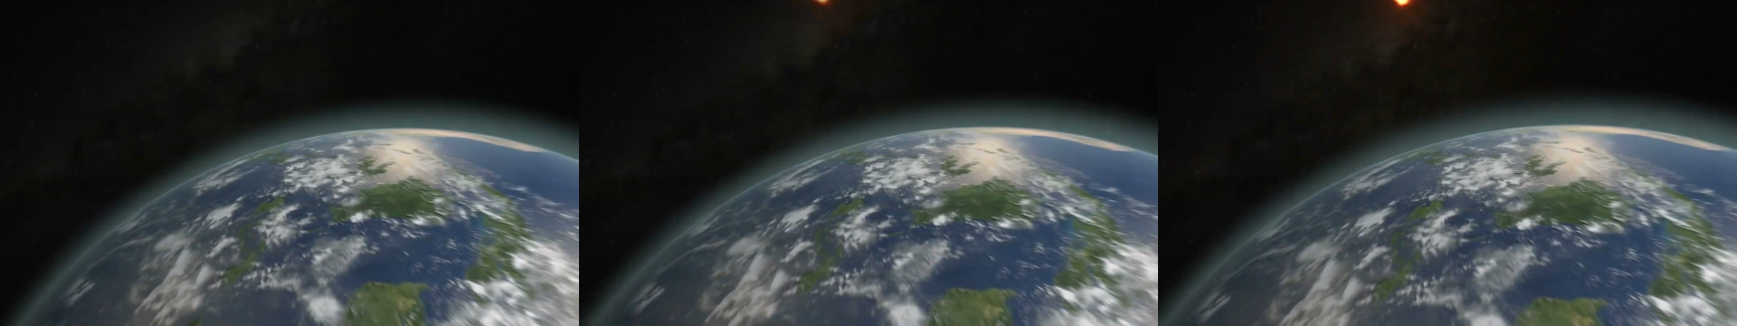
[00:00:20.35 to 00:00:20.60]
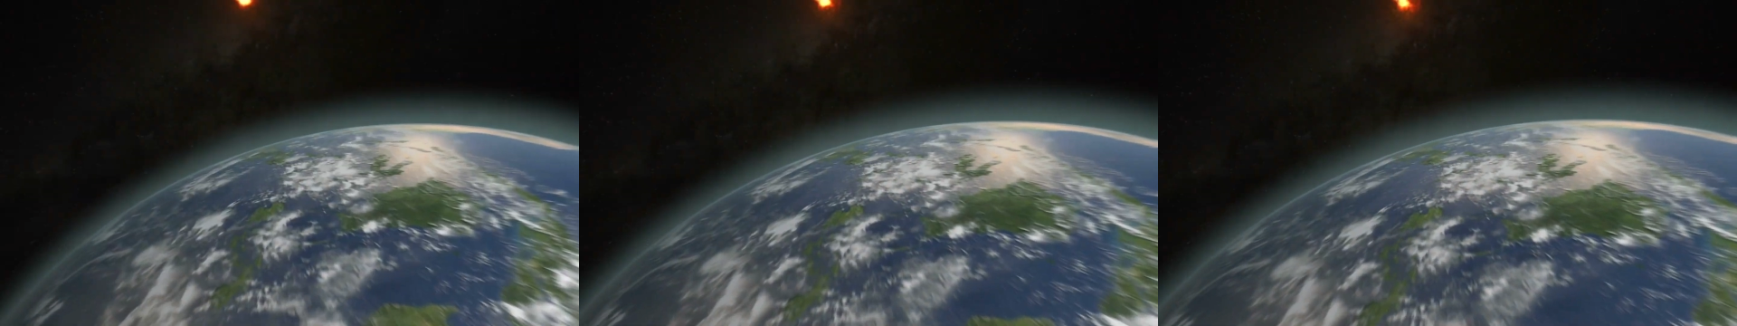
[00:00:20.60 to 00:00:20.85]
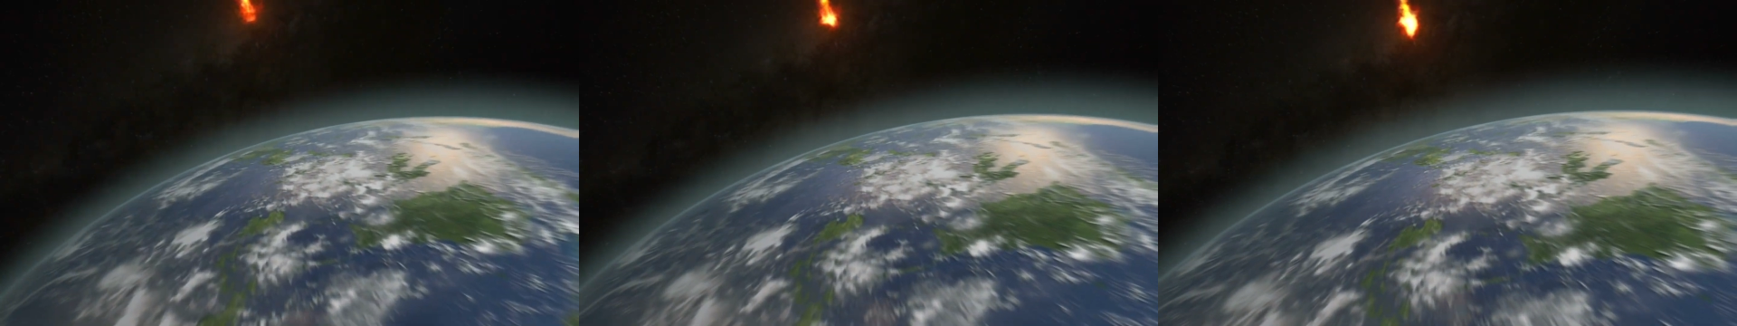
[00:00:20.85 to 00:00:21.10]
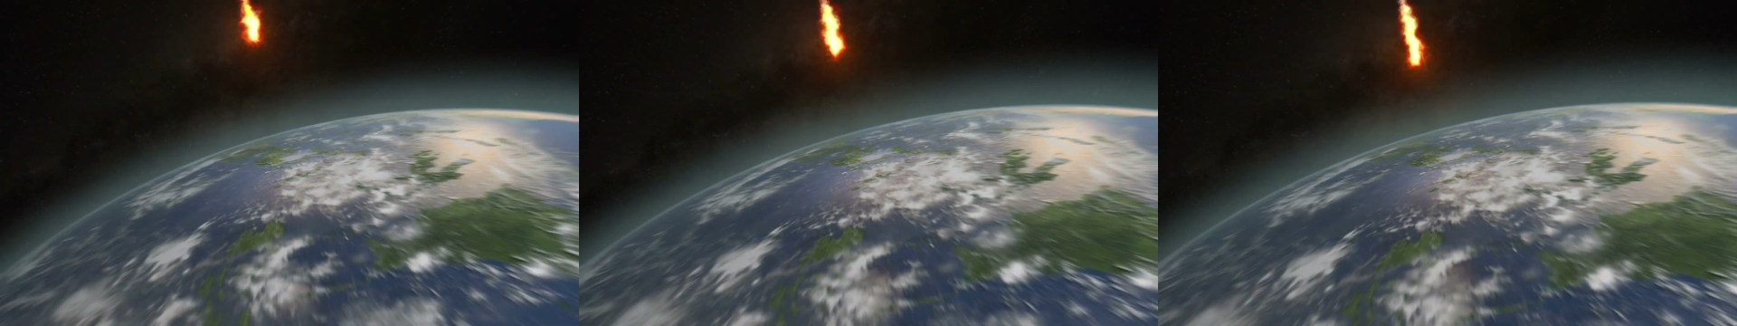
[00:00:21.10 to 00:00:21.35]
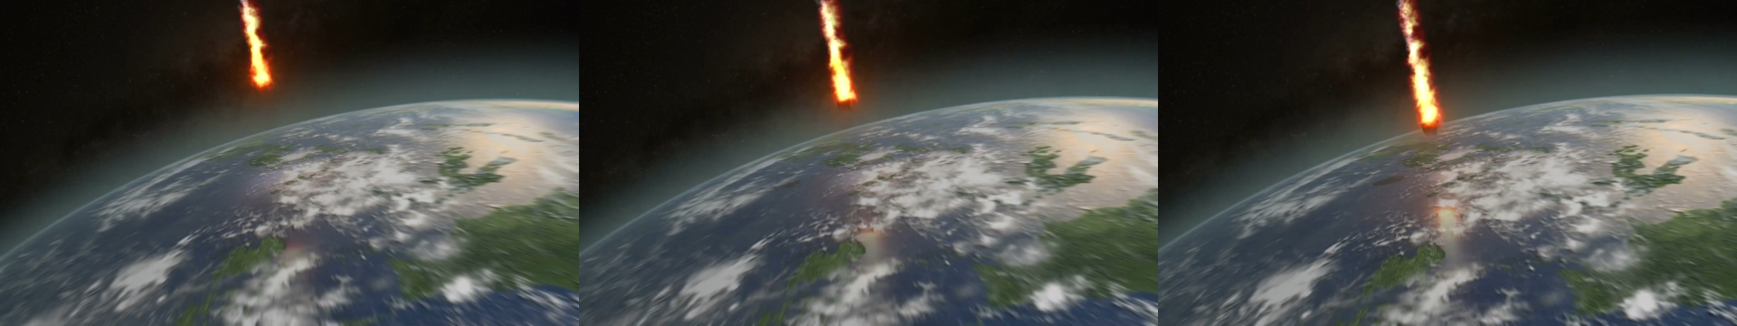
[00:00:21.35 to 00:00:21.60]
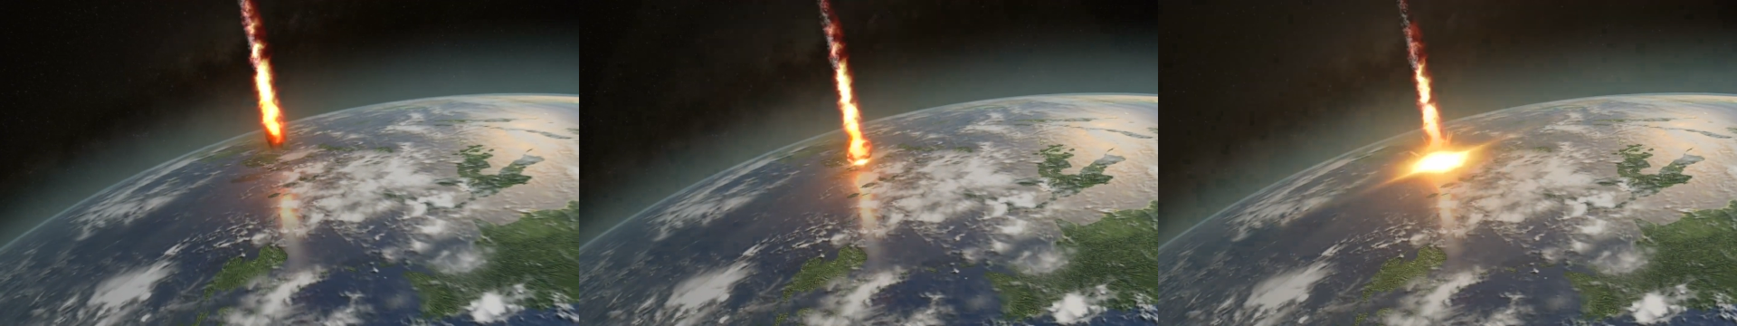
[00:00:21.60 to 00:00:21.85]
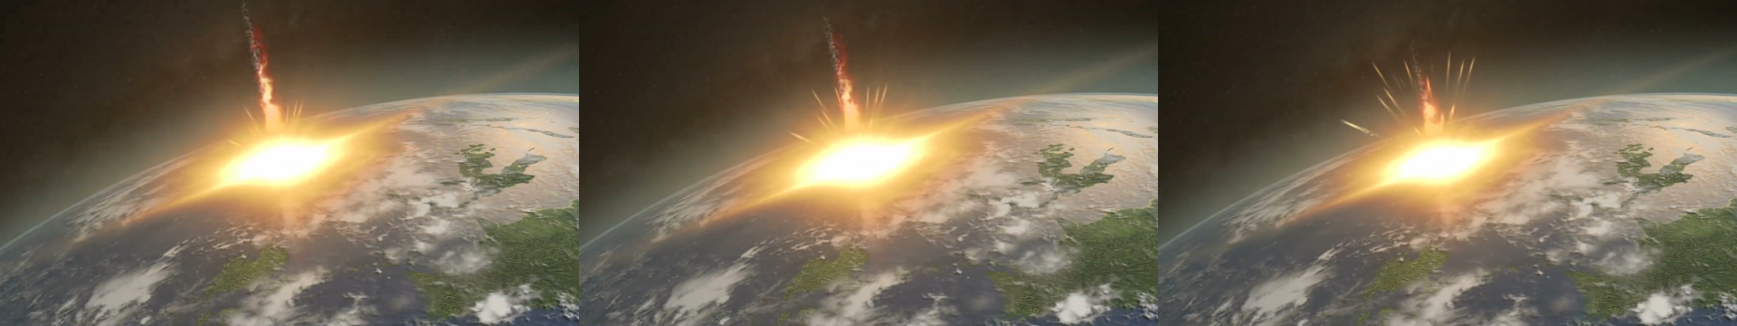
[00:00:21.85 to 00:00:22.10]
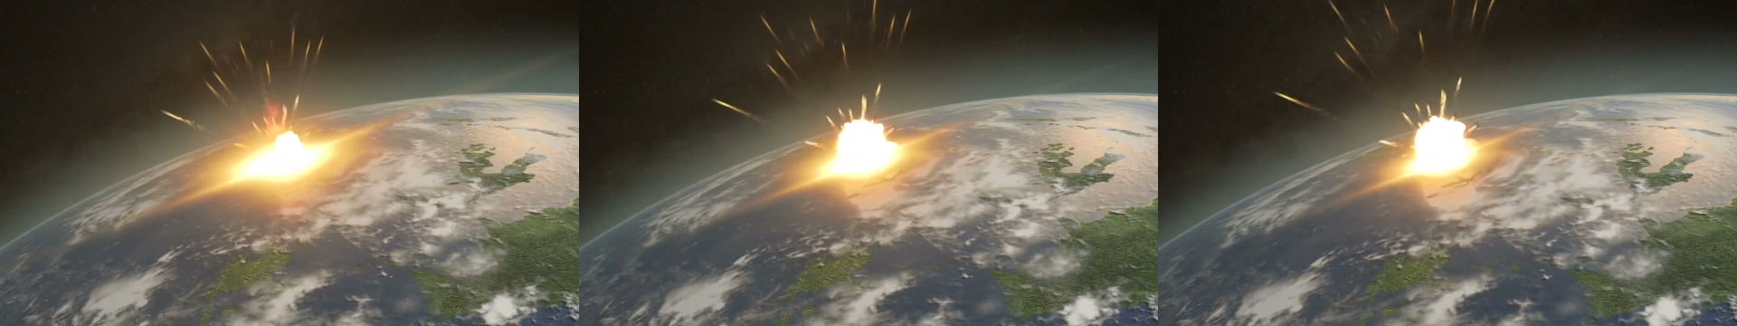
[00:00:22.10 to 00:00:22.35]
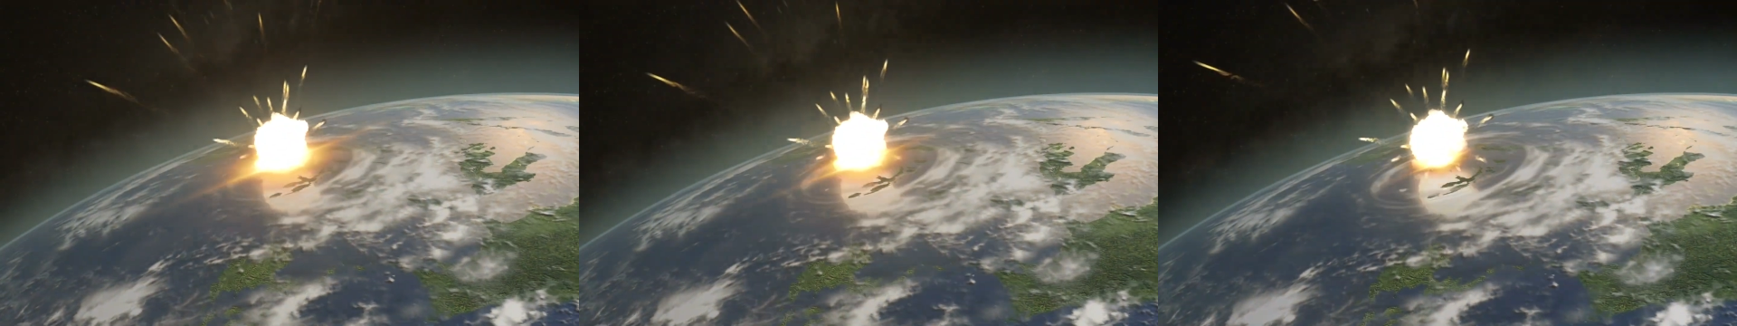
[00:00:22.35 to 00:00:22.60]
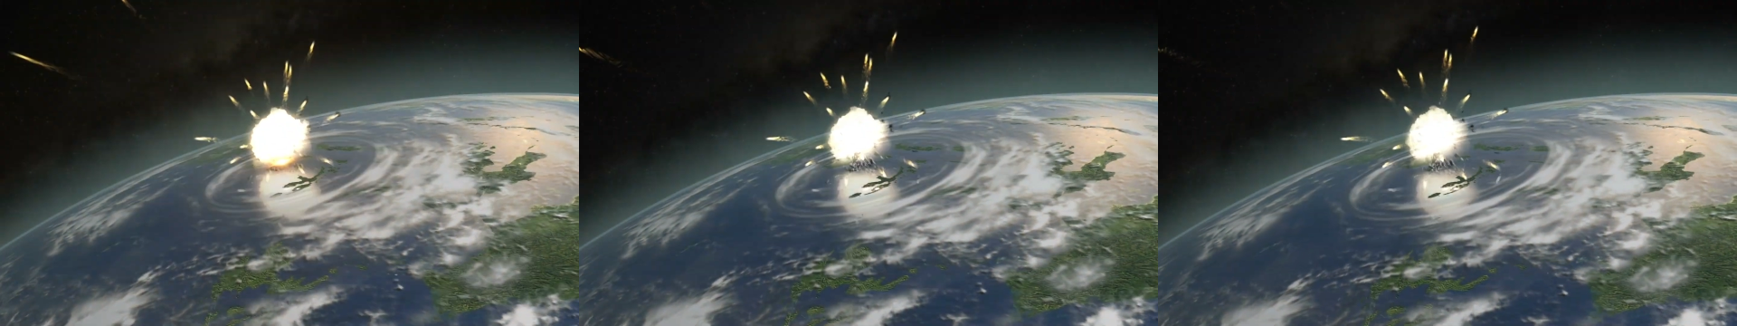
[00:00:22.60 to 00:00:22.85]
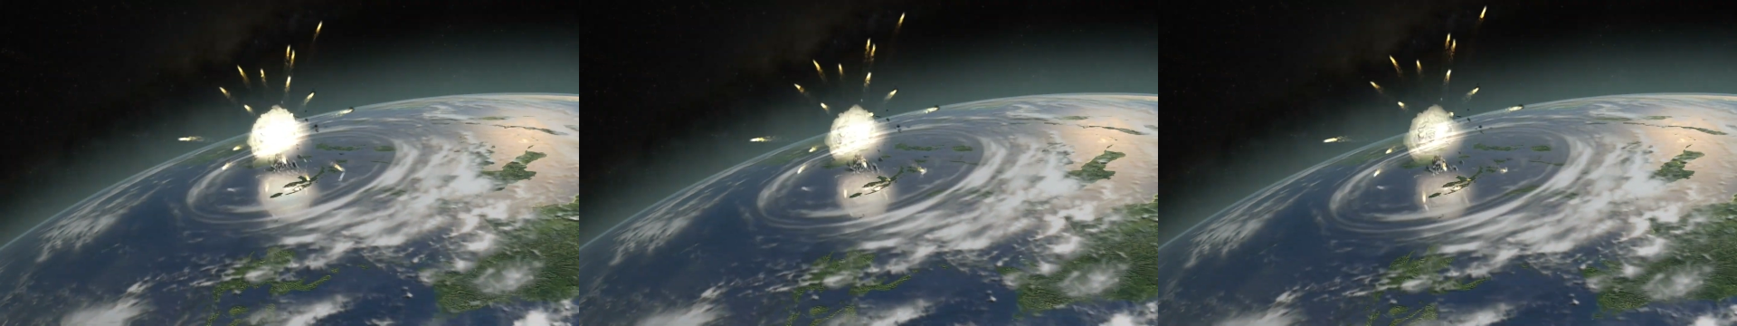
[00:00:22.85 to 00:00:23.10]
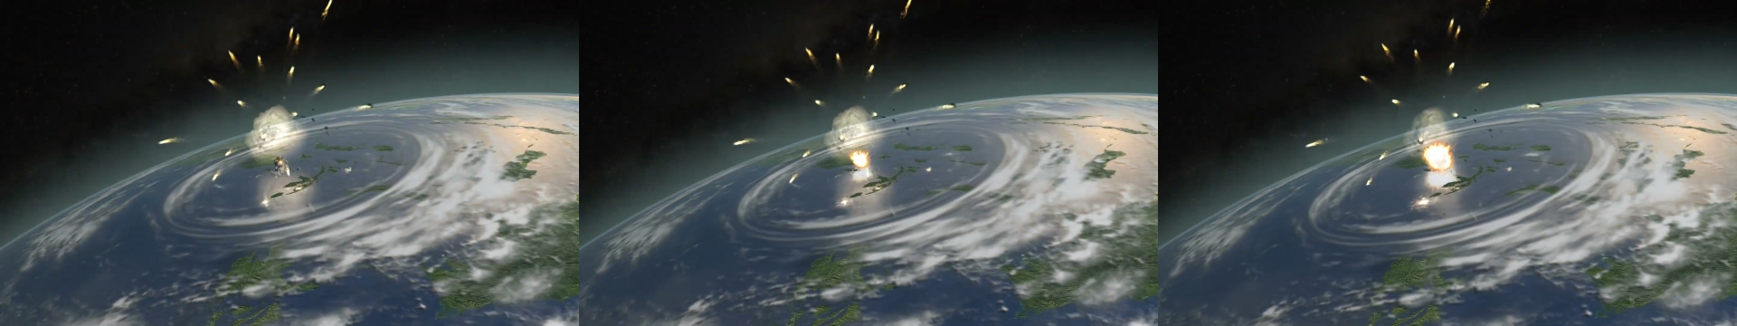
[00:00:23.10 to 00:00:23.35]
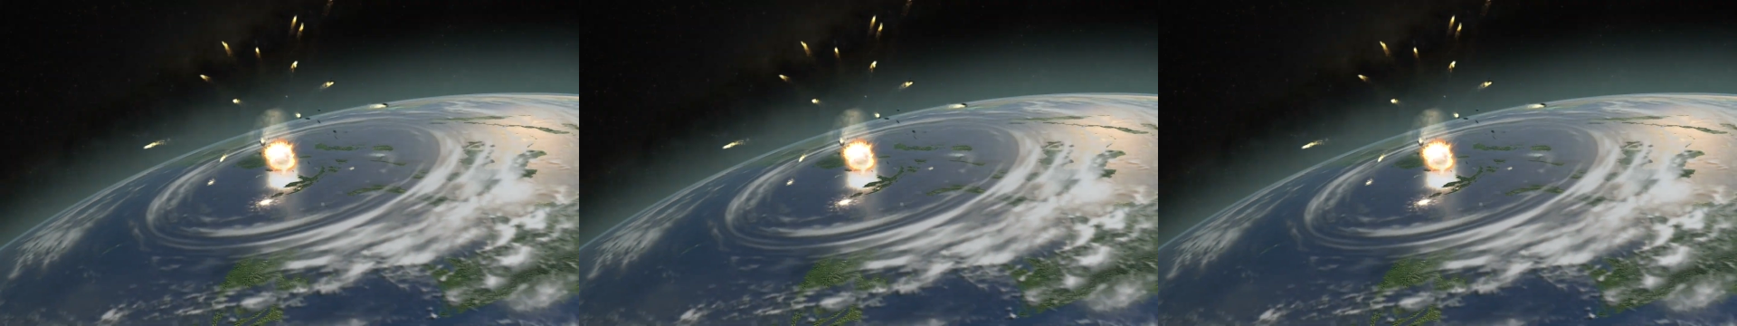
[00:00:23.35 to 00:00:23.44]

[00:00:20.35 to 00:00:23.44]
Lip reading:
[unreadable: no face in view]